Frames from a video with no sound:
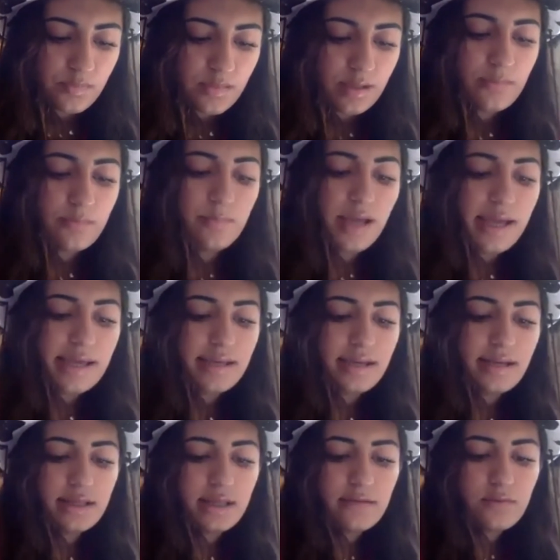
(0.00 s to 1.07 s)
Make
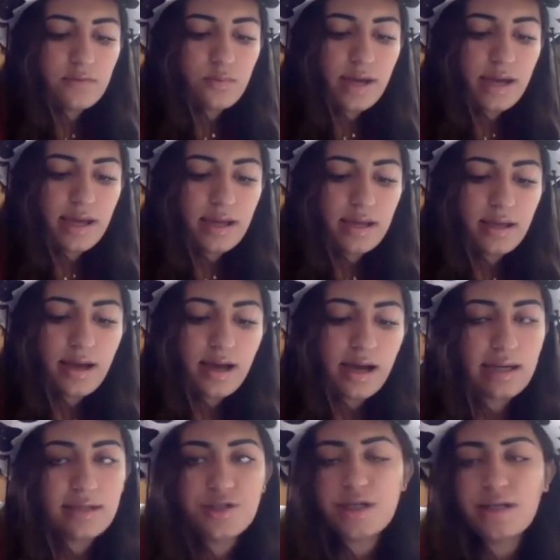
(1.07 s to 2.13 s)
and give away
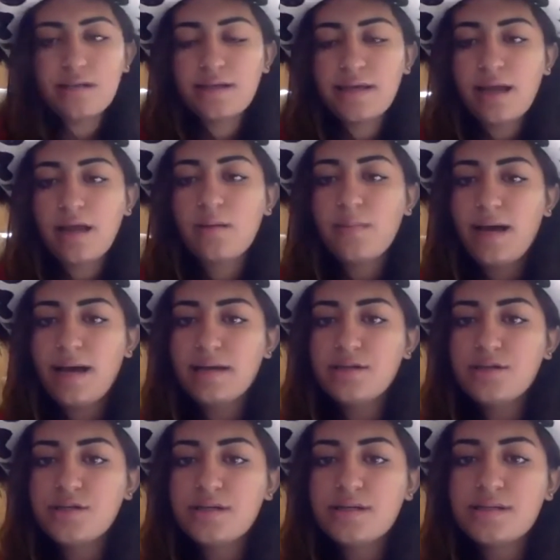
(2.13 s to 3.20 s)
hygiene care
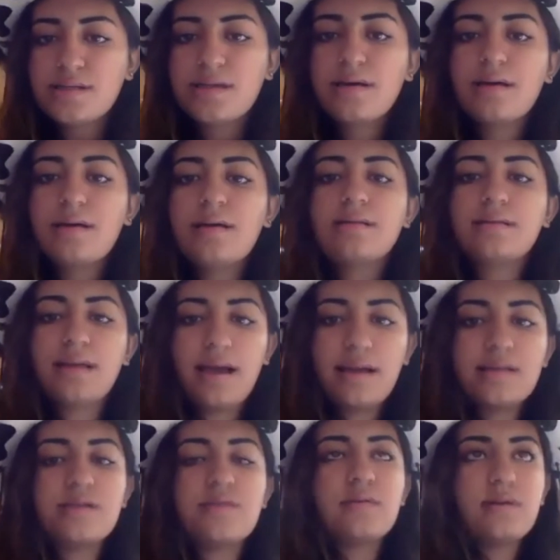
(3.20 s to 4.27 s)
packages. Yeah. That
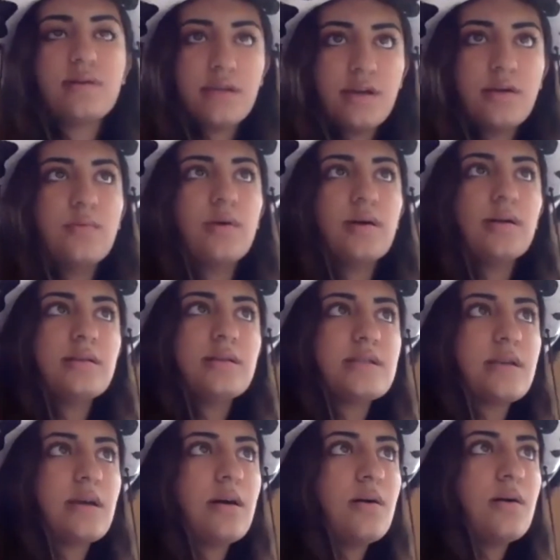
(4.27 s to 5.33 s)
is a really good one.
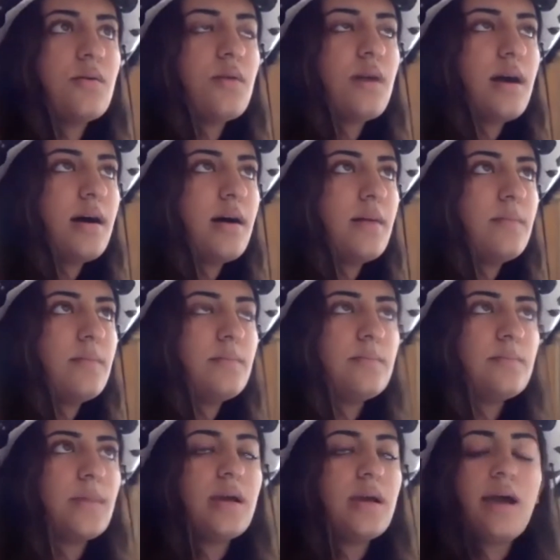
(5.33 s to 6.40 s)
So
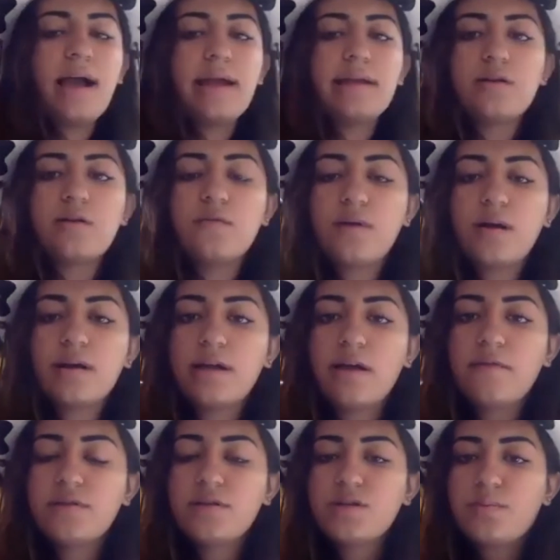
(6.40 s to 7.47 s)
I know for our
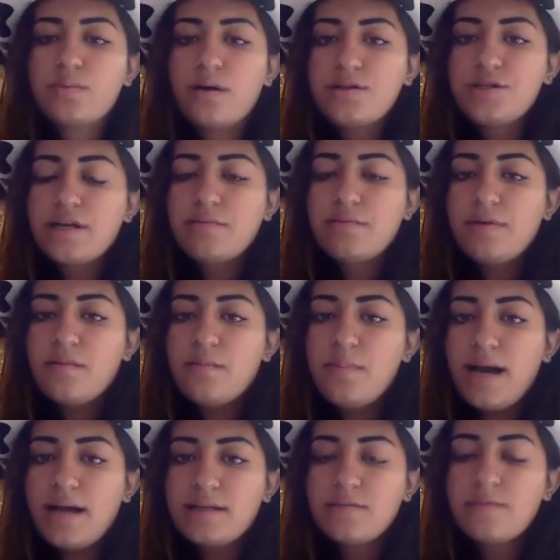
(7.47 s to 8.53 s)
governor's project, we have
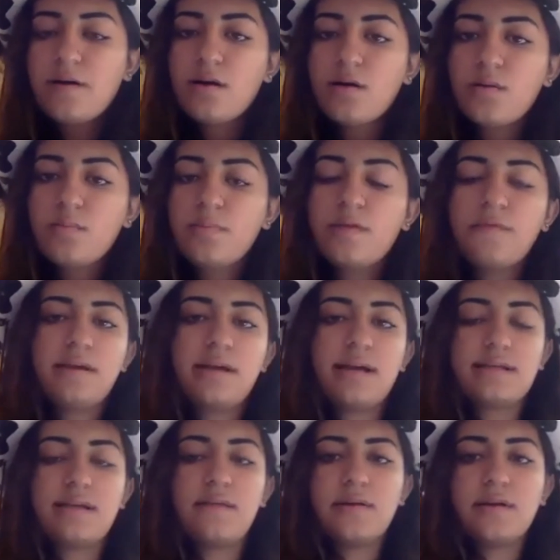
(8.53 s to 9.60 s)
bags of hope. If you guys
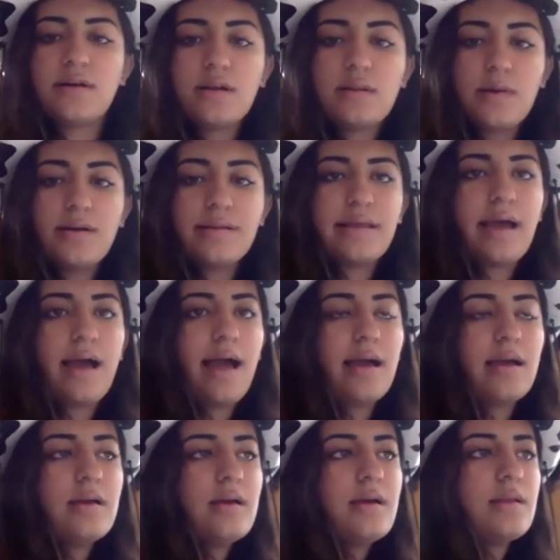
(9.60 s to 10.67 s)
haven't heard about that,
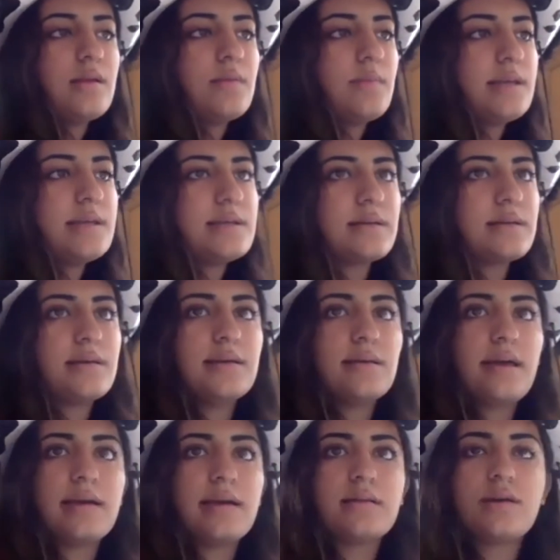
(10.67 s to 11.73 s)
they're basically
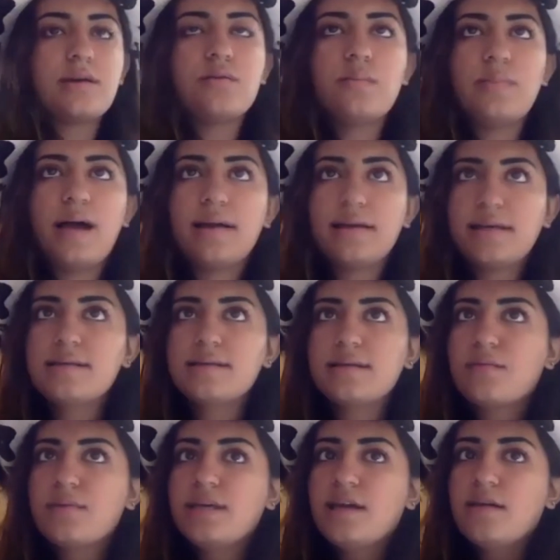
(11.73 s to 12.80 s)
like little baggies that
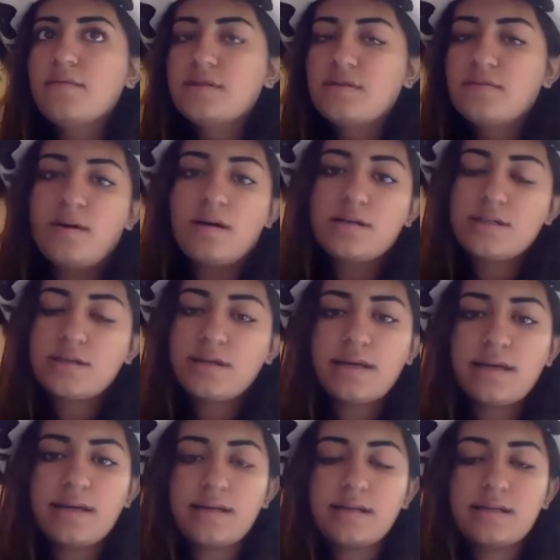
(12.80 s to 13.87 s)
we give to foster
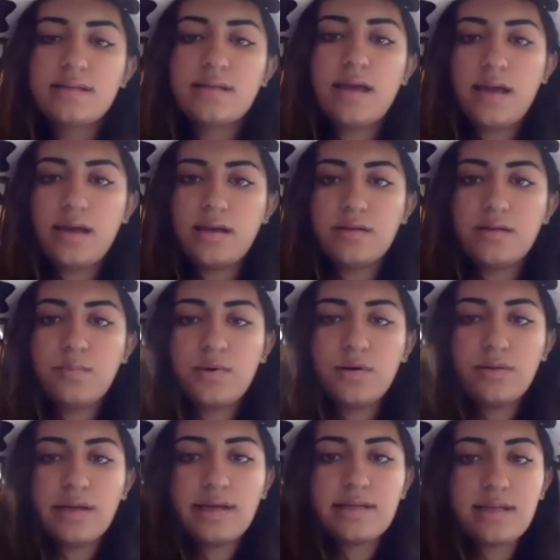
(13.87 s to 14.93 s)
kids and put
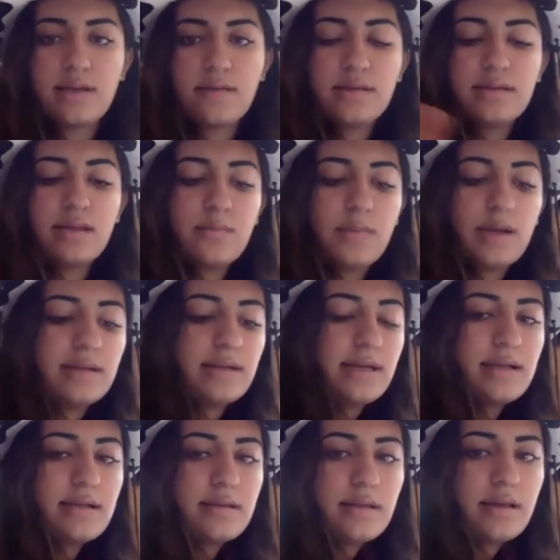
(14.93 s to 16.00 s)
like stuff that they might
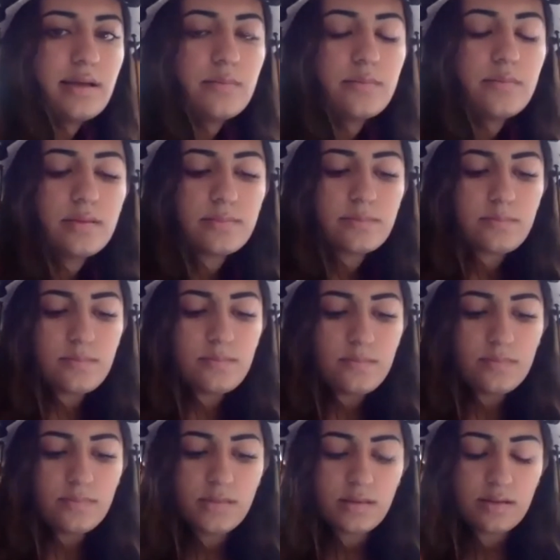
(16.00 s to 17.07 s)
need in them.
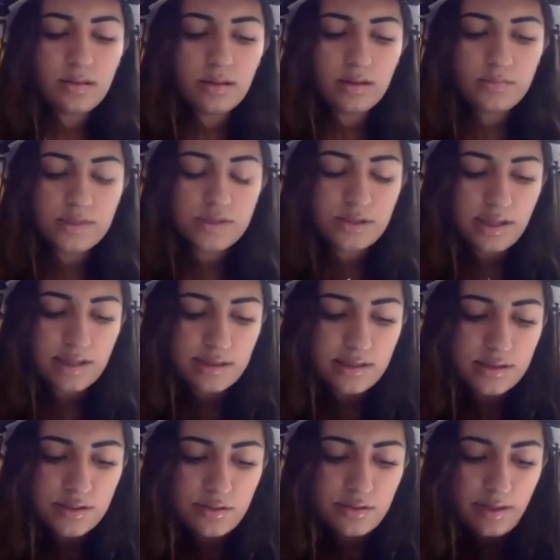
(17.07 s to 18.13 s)
So you guys can
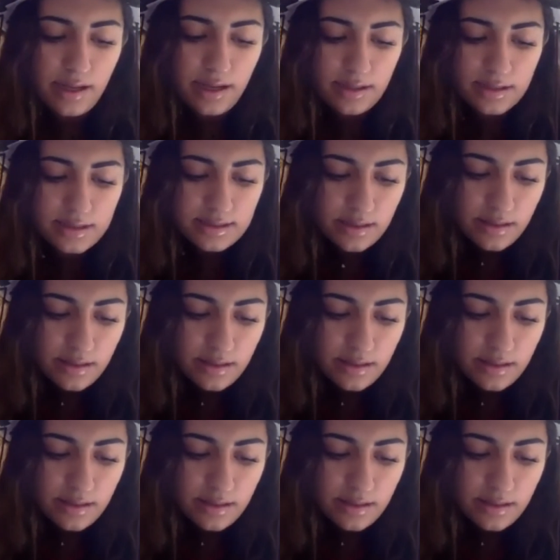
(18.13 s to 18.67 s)
do that.